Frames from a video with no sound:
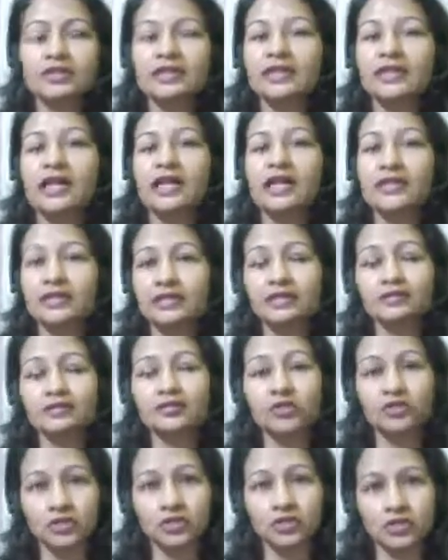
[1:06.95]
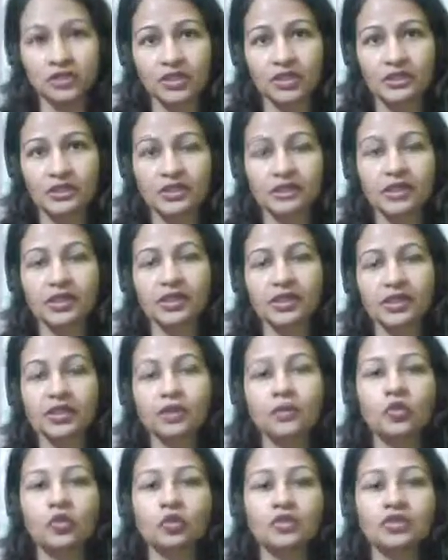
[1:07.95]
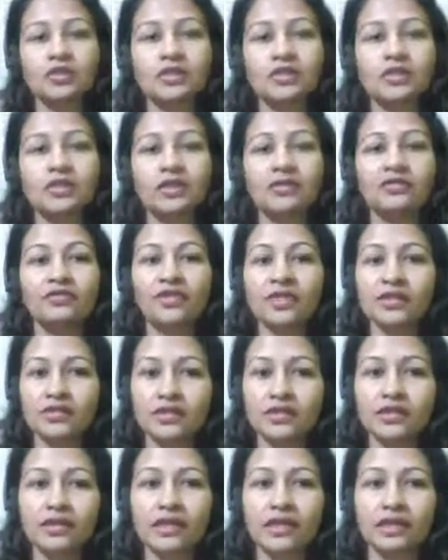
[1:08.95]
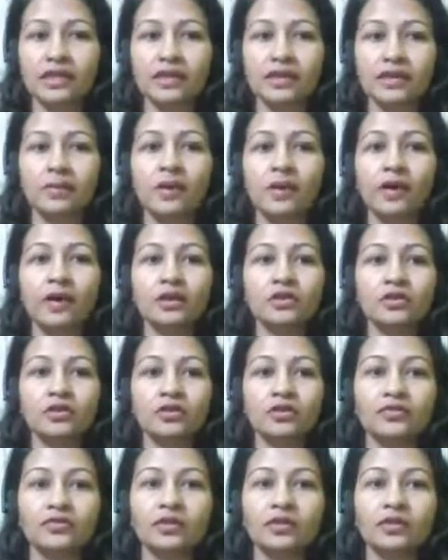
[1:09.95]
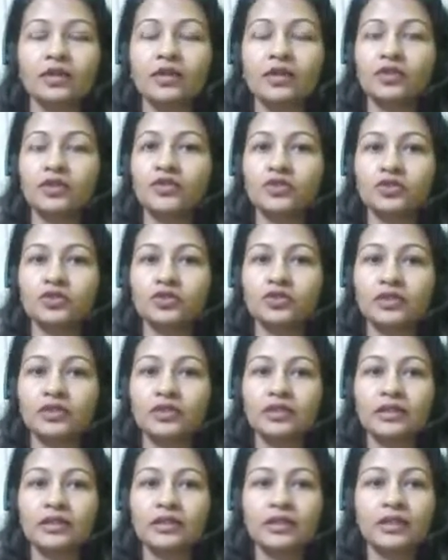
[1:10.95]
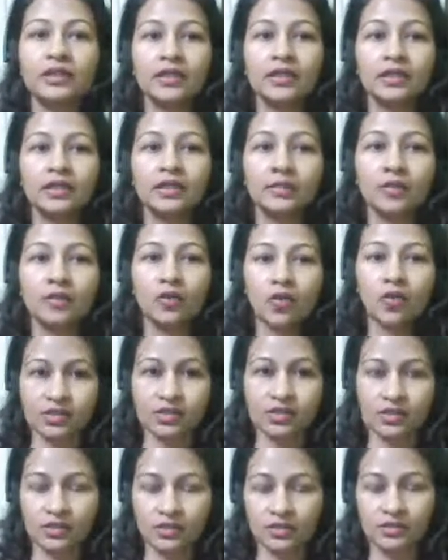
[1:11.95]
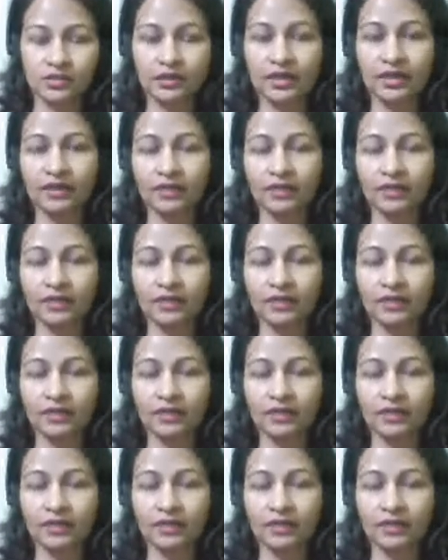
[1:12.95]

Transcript: The classical view suggests that our emotions are fixed and they are part of the evolutionary process.